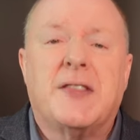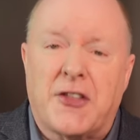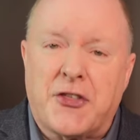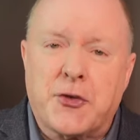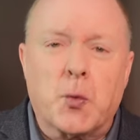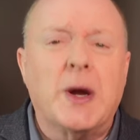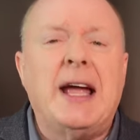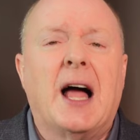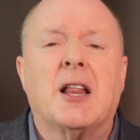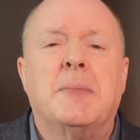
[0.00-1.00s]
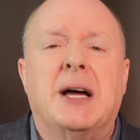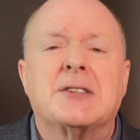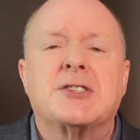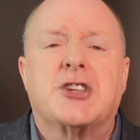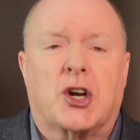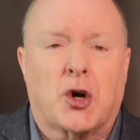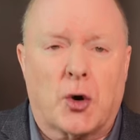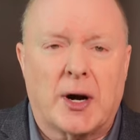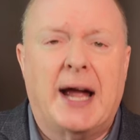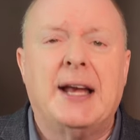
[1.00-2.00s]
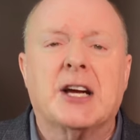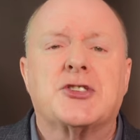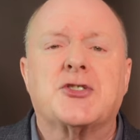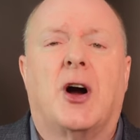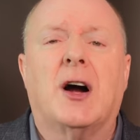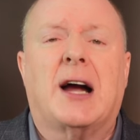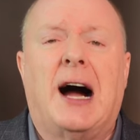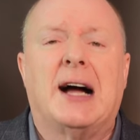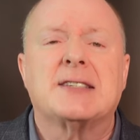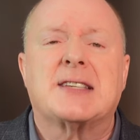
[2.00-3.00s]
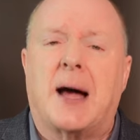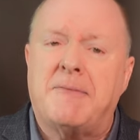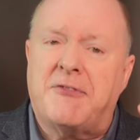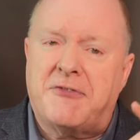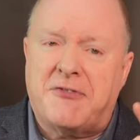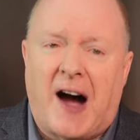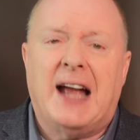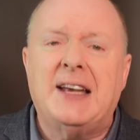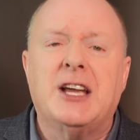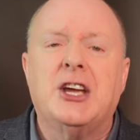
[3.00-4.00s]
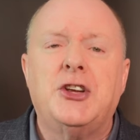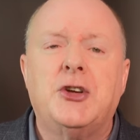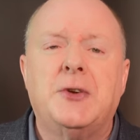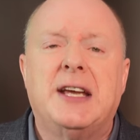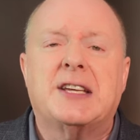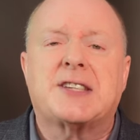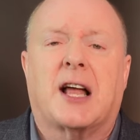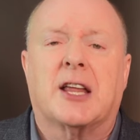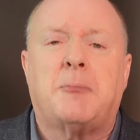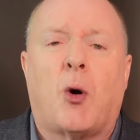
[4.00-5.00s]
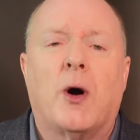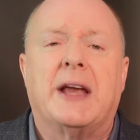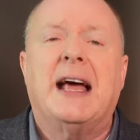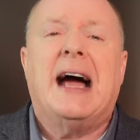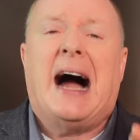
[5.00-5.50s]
The three elements to creating a strong concept, finding a unique selling point,